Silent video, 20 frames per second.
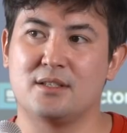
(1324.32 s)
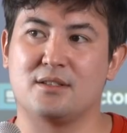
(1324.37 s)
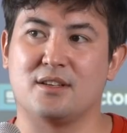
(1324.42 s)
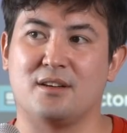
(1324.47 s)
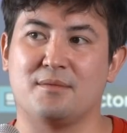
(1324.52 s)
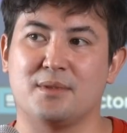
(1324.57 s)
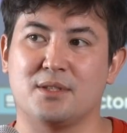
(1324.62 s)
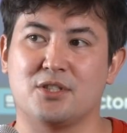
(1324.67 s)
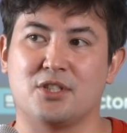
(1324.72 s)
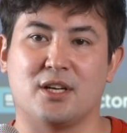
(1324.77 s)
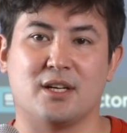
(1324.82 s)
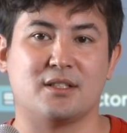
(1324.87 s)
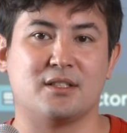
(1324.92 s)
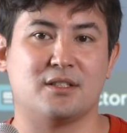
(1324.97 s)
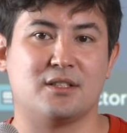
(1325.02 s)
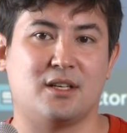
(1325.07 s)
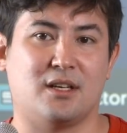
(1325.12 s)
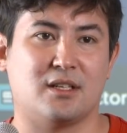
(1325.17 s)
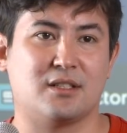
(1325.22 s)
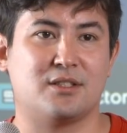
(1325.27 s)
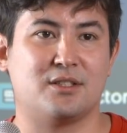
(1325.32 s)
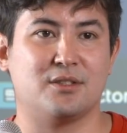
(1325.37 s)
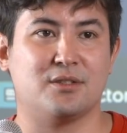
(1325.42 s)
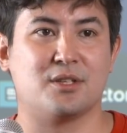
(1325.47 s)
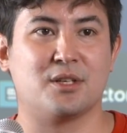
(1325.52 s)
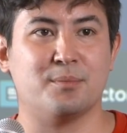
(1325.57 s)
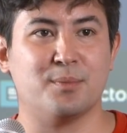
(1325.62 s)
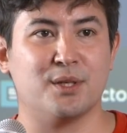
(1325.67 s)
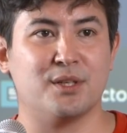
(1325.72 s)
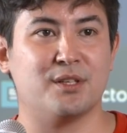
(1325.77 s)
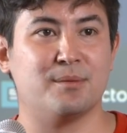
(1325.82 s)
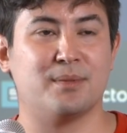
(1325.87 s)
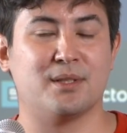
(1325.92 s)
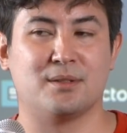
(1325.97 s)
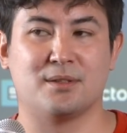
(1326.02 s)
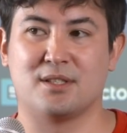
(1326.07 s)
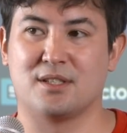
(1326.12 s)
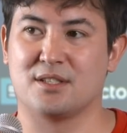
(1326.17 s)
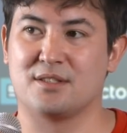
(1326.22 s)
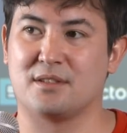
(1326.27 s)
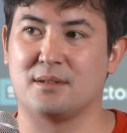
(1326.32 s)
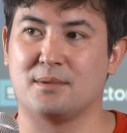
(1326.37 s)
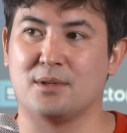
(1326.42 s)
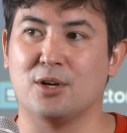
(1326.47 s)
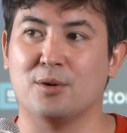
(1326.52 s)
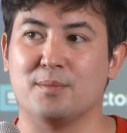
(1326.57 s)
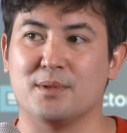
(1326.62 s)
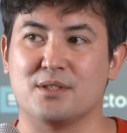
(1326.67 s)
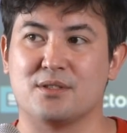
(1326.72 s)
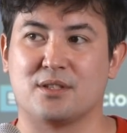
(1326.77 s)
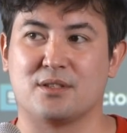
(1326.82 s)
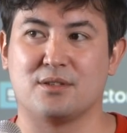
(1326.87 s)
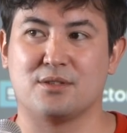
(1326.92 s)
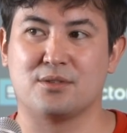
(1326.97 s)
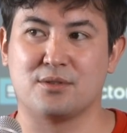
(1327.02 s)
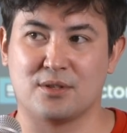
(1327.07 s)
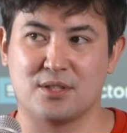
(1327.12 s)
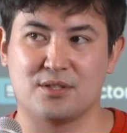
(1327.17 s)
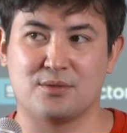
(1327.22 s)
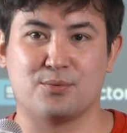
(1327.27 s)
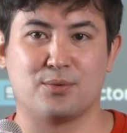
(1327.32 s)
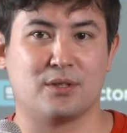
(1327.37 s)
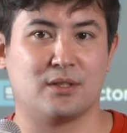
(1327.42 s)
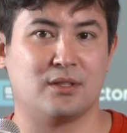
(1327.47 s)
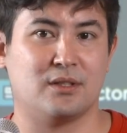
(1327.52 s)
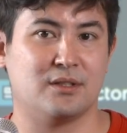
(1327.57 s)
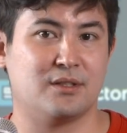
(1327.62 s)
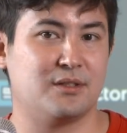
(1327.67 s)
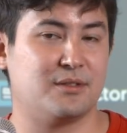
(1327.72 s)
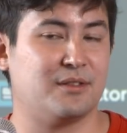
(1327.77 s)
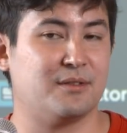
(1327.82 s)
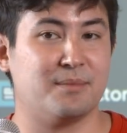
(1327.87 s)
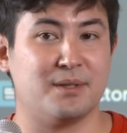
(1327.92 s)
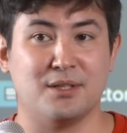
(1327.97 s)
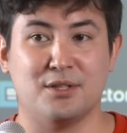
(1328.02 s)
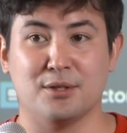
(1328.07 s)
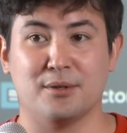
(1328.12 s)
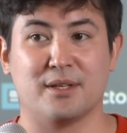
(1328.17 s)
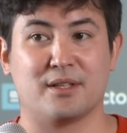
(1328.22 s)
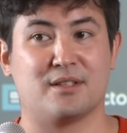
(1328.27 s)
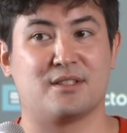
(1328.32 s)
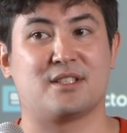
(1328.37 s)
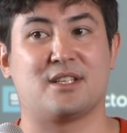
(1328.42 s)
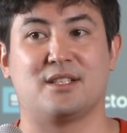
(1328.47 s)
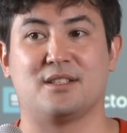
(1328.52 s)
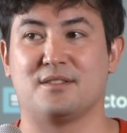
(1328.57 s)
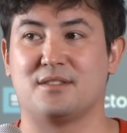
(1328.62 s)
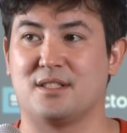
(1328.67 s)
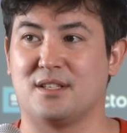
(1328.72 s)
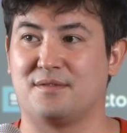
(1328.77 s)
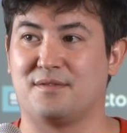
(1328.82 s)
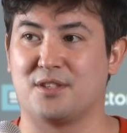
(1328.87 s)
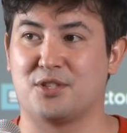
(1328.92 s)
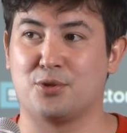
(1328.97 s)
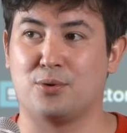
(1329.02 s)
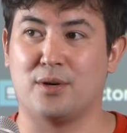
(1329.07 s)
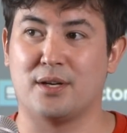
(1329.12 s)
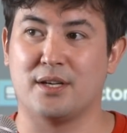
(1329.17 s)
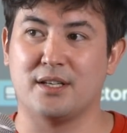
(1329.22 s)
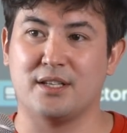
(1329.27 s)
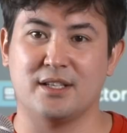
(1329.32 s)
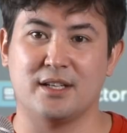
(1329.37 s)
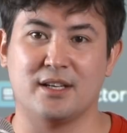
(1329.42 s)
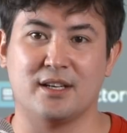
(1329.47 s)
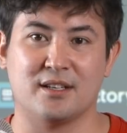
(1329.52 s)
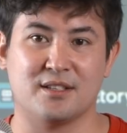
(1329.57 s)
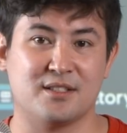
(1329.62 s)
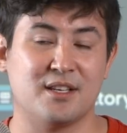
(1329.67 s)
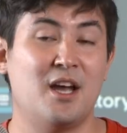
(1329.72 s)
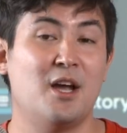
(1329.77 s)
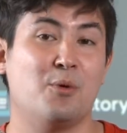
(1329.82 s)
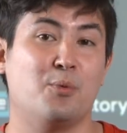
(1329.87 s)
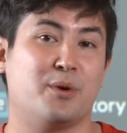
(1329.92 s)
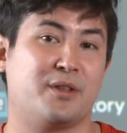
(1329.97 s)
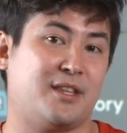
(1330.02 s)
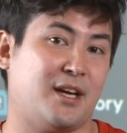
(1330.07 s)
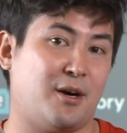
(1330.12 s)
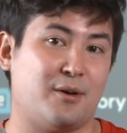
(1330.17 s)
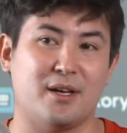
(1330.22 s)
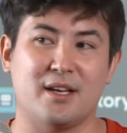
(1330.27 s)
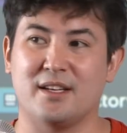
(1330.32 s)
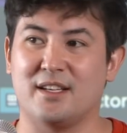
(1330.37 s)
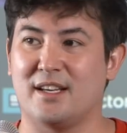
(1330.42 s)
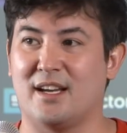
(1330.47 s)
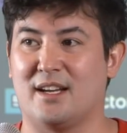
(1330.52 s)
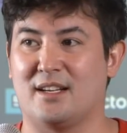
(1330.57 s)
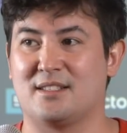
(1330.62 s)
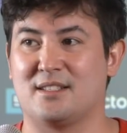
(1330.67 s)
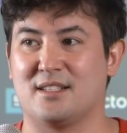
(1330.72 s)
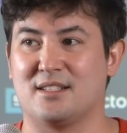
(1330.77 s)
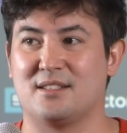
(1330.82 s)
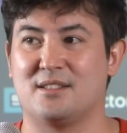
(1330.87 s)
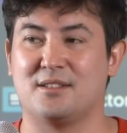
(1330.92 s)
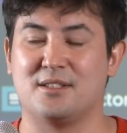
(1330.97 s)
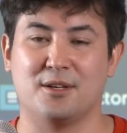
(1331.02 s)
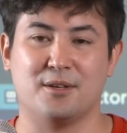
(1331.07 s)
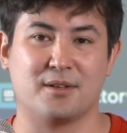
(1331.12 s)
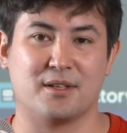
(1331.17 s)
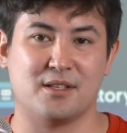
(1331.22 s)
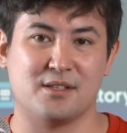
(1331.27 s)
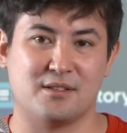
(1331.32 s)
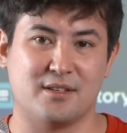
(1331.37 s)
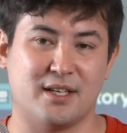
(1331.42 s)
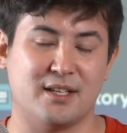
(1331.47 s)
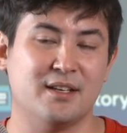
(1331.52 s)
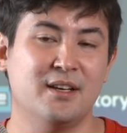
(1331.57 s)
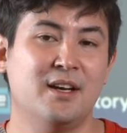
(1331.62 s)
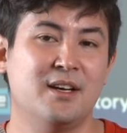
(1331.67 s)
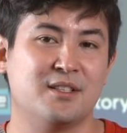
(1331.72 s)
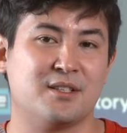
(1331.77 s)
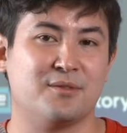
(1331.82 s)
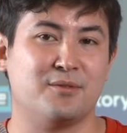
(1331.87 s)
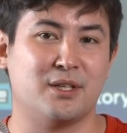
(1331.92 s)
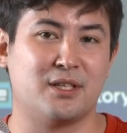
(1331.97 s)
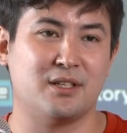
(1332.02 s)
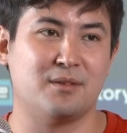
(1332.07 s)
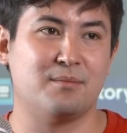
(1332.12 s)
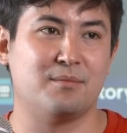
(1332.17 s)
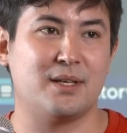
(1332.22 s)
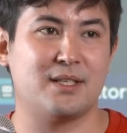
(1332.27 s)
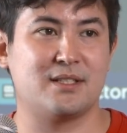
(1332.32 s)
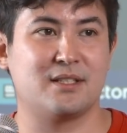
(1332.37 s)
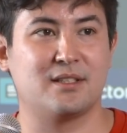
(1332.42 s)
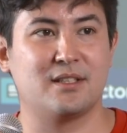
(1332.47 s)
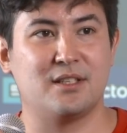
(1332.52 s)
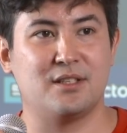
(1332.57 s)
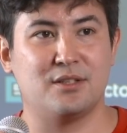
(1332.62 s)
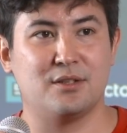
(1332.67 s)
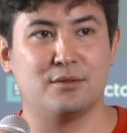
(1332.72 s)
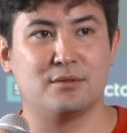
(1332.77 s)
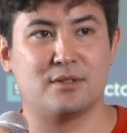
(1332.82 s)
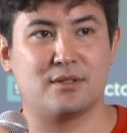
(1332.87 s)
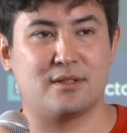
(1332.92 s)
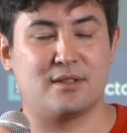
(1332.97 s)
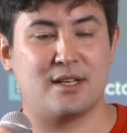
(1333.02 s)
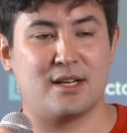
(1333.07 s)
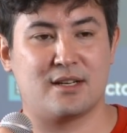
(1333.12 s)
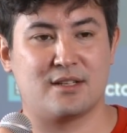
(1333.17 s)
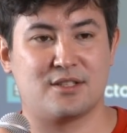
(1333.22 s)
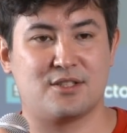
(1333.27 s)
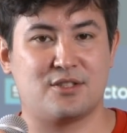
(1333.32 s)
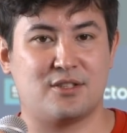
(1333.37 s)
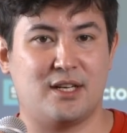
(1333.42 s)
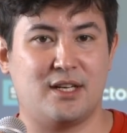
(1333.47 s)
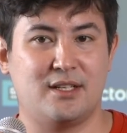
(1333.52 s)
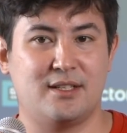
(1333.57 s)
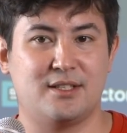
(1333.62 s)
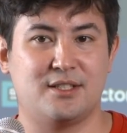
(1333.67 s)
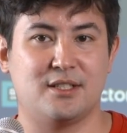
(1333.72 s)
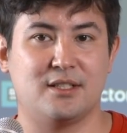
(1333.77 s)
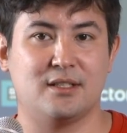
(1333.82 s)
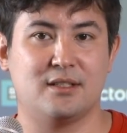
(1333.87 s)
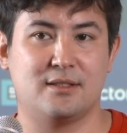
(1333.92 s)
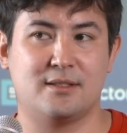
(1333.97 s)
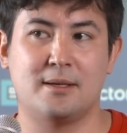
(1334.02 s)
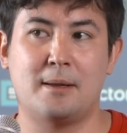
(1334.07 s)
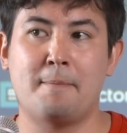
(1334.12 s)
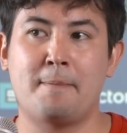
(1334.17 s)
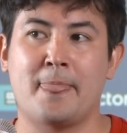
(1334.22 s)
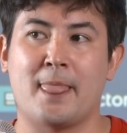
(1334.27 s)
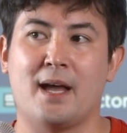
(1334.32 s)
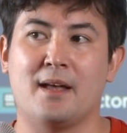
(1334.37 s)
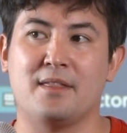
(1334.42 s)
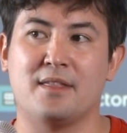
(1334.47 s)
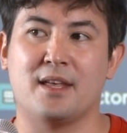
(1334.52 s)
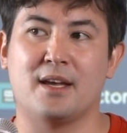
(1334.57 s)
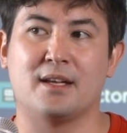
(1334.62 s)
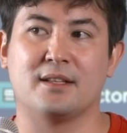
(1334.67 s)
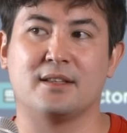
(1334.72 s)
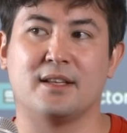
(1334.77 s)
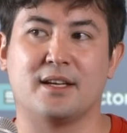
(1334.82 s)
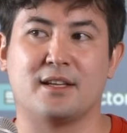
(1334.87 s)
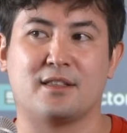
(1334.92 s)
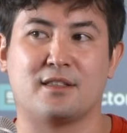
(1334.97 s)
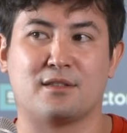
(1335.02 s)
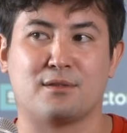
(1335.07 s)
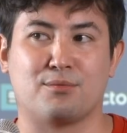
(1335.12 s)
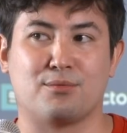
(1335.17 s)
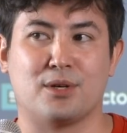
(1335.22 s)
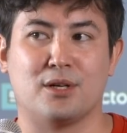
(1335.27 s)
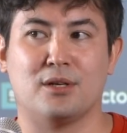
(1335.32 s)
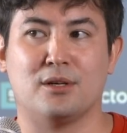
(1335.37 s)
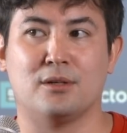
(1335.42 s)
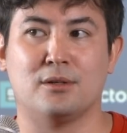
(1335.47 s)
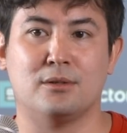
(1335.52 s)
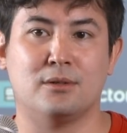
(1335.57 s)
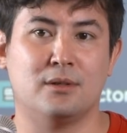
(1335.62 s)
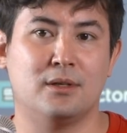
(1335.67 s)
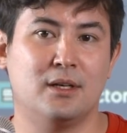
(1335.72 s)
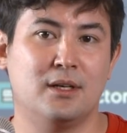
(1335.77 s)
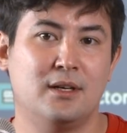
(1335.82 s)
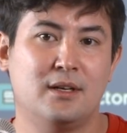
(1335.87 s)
So I've been trying to talk to community builders from the open source world who have been doing this kind of stuff for 20 years without any access to tokens, right? So if we can basically use their strategies and then like throw,